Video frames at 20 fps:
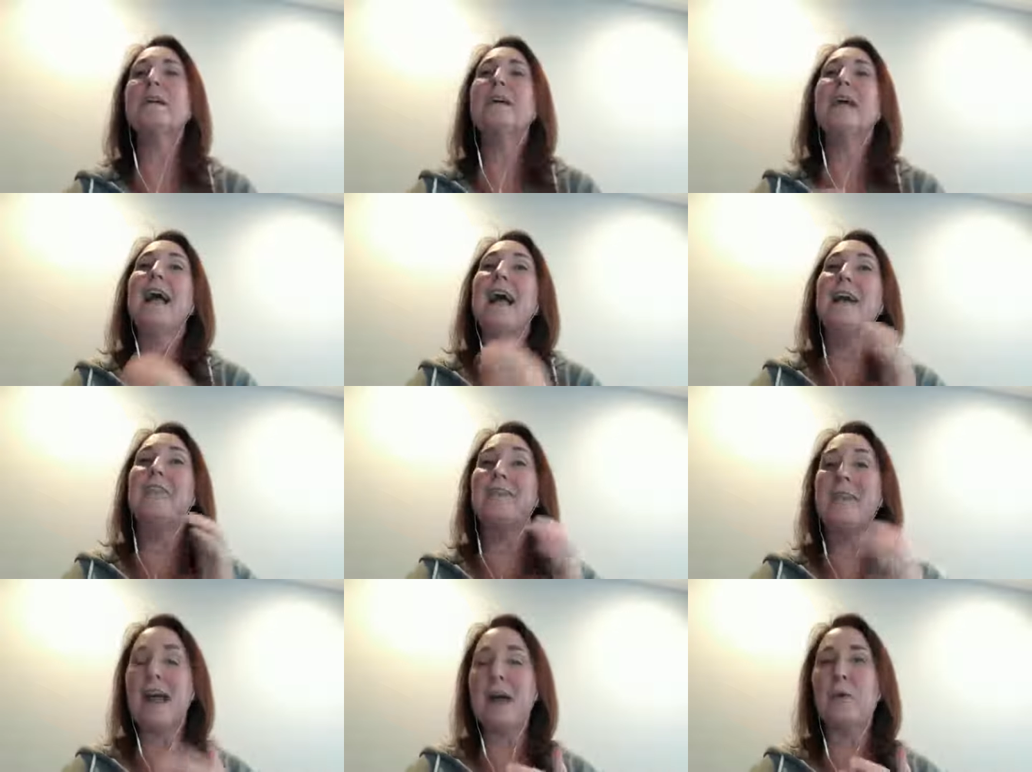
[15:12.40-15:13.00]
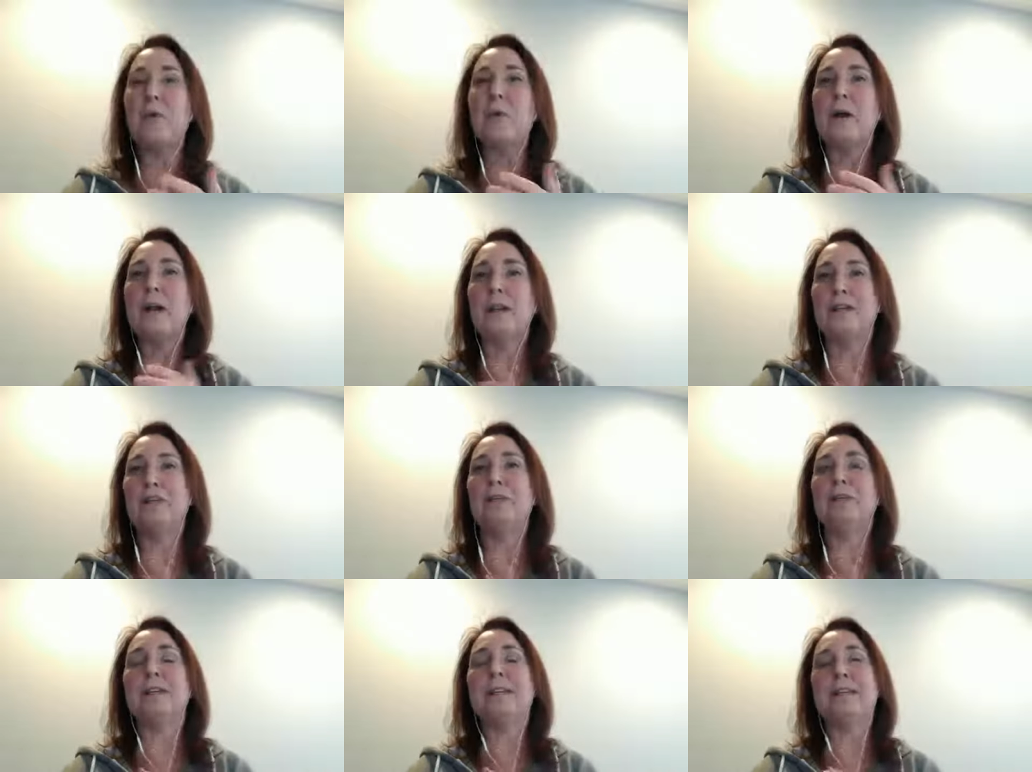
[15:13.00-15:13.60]
And that way
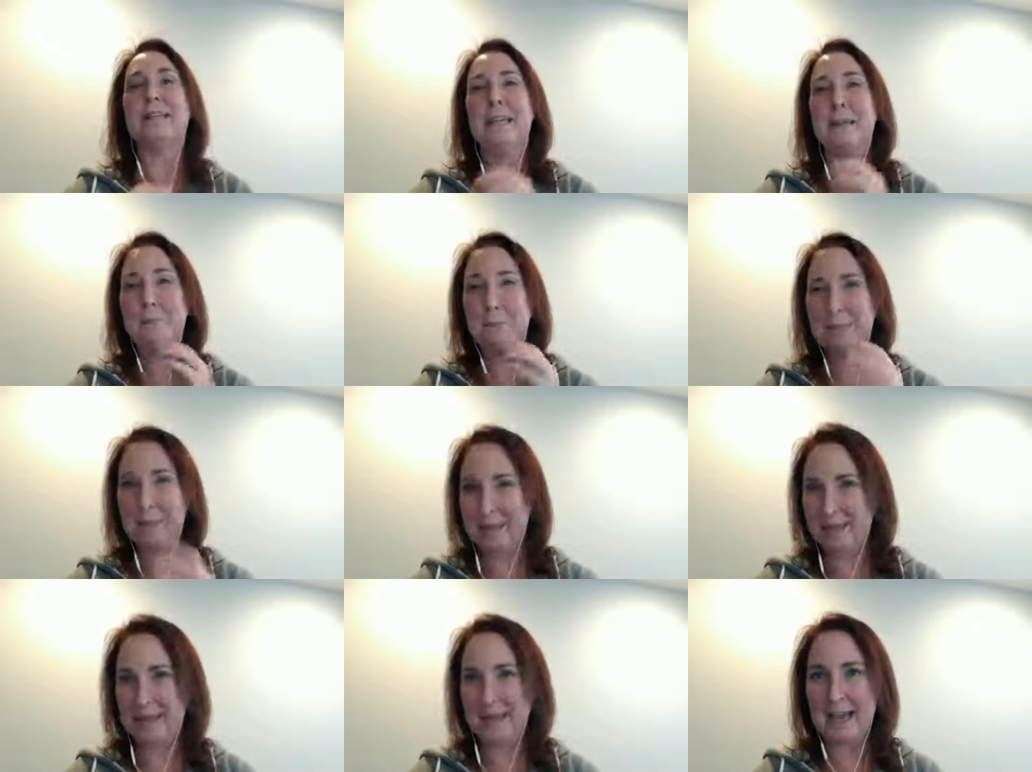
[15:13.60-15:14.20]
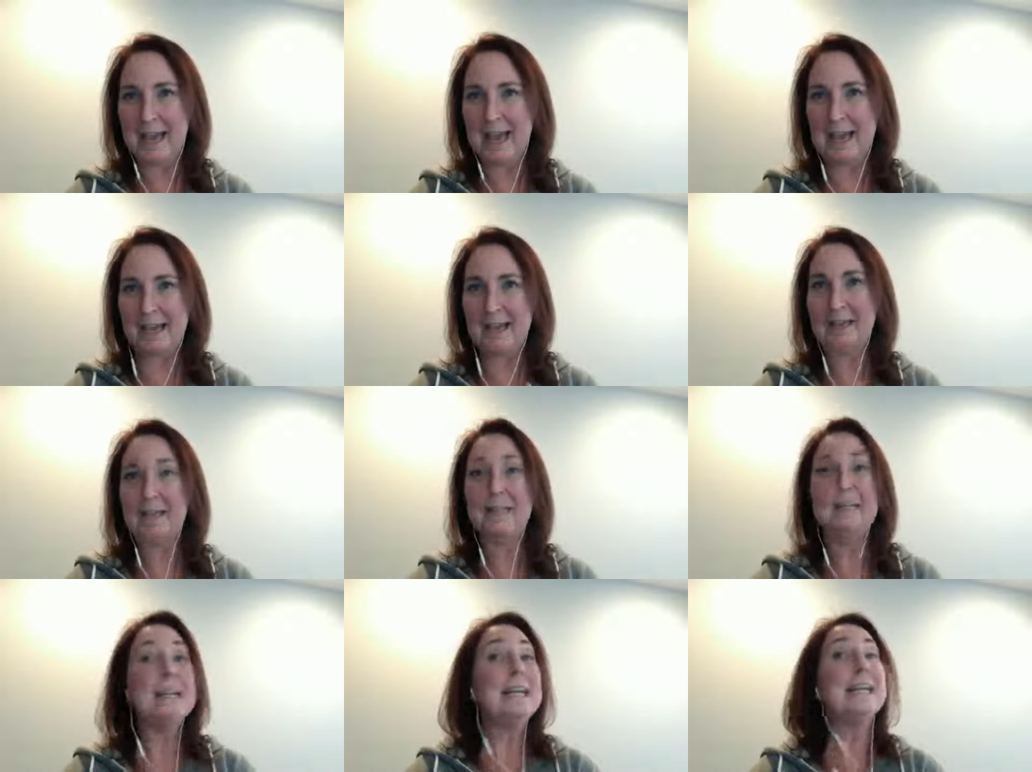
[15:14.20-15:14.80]
you can keep picking at
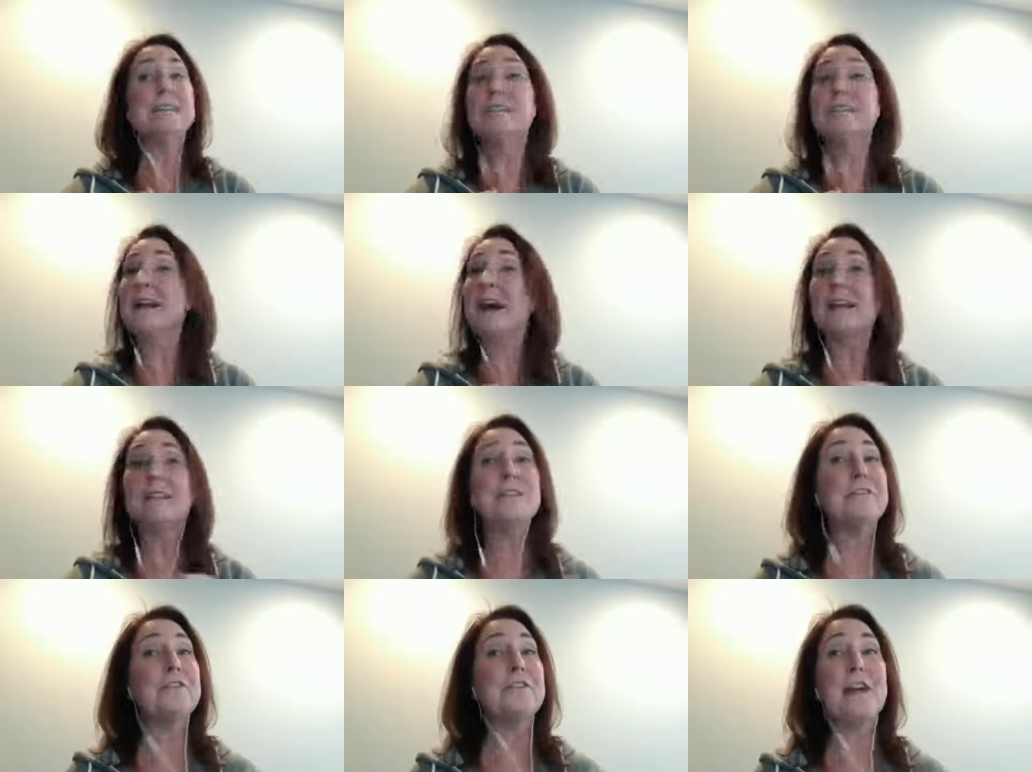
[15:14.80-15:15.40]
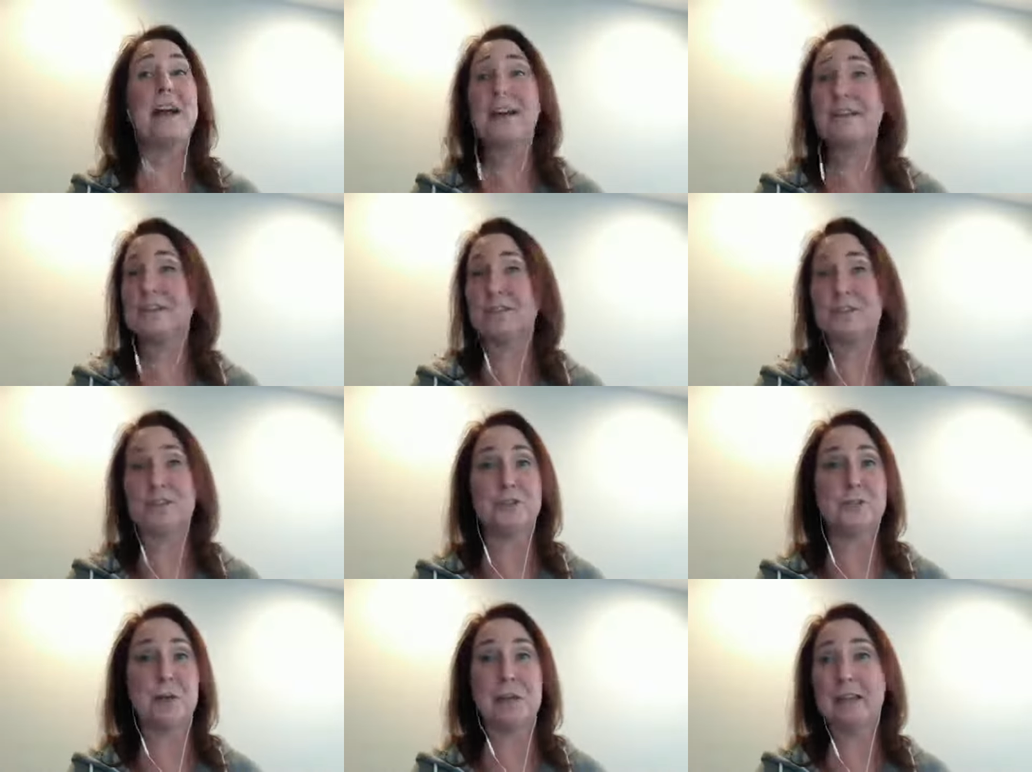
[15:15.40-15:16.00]
it. It's not the
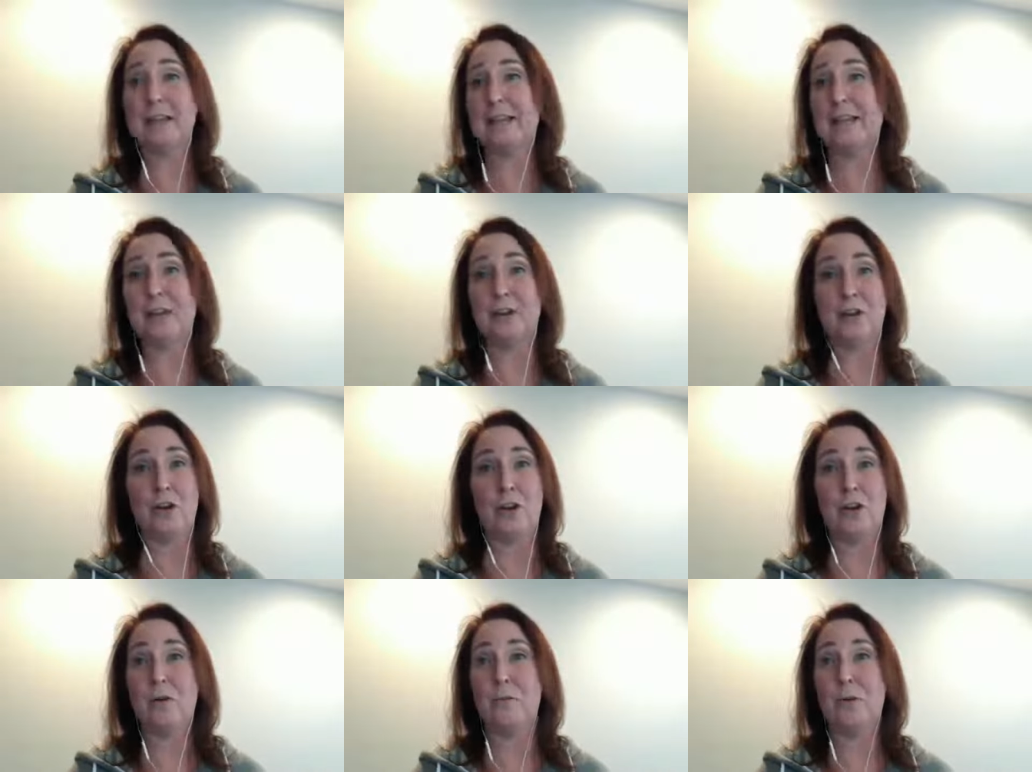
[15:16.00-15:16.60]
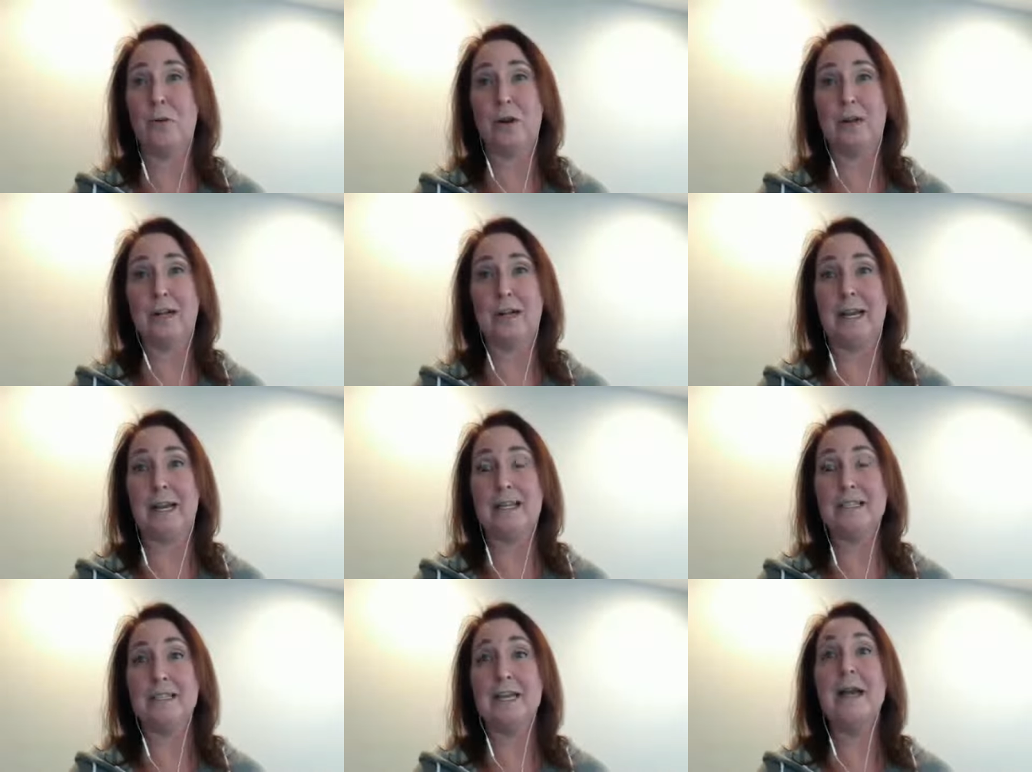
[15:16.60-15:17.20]
fastest way to get your home
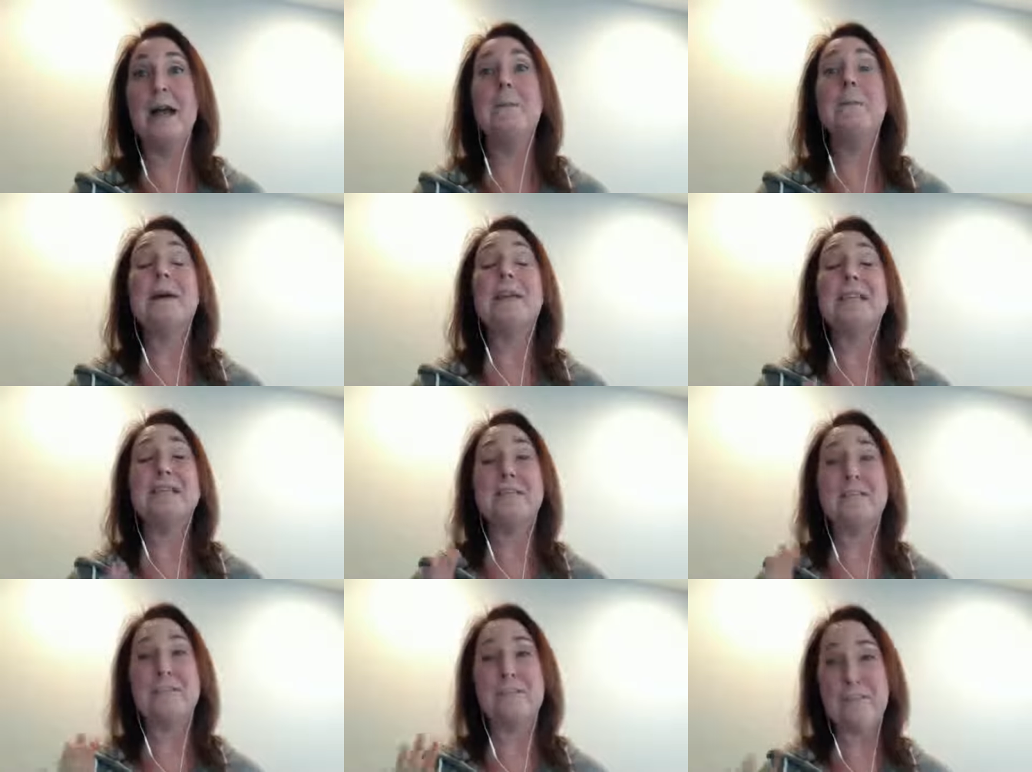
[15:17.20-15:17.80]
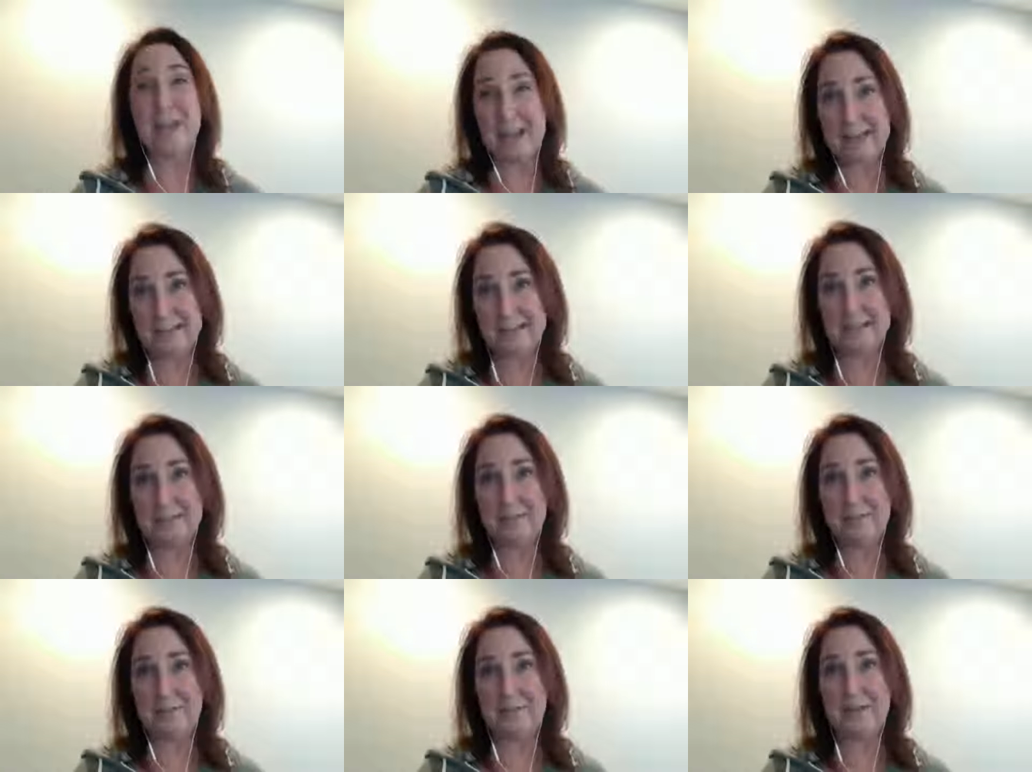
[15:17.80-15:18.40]
organized, but it's
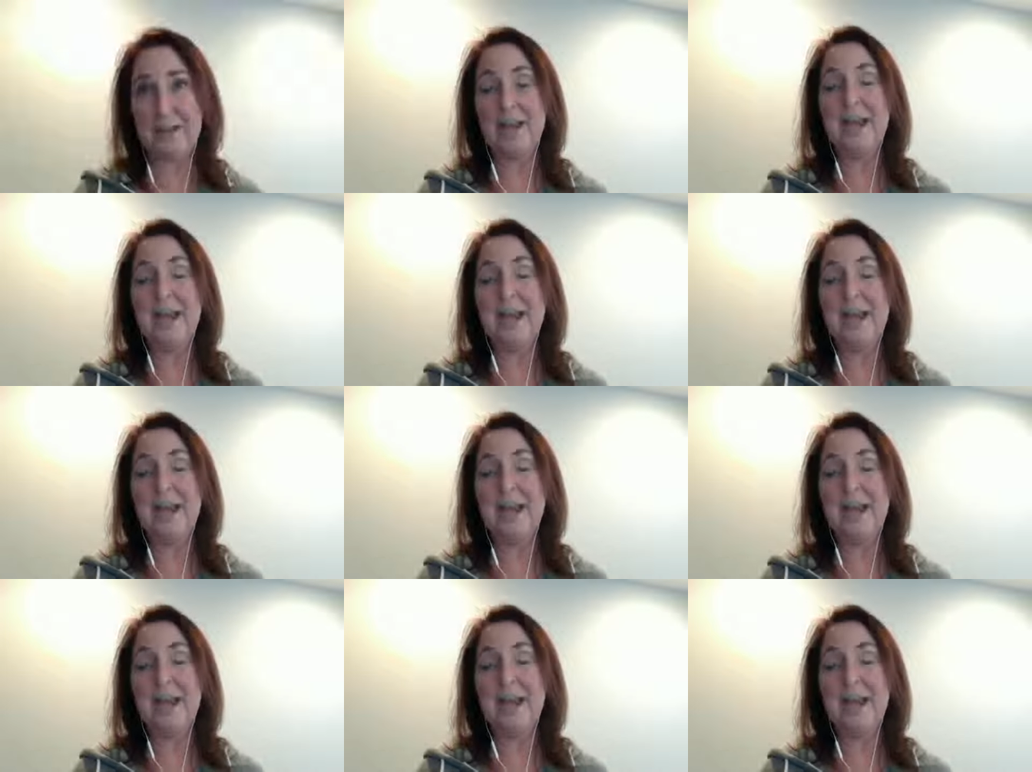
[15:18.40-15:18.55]
effective.